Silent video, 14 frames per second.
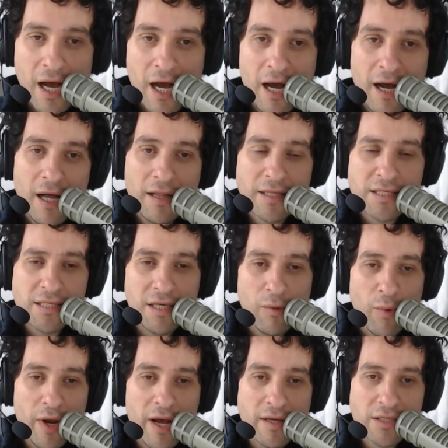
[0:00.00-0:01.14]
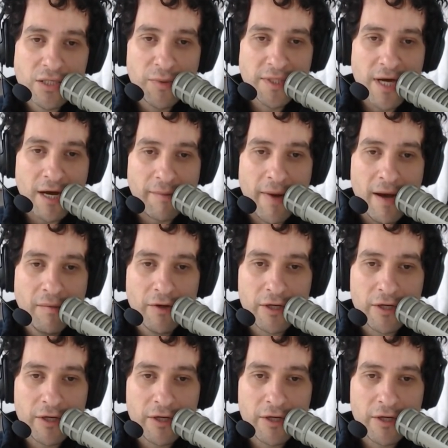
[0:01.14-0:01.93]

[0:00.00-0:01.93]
Let's see. What else should we talk about?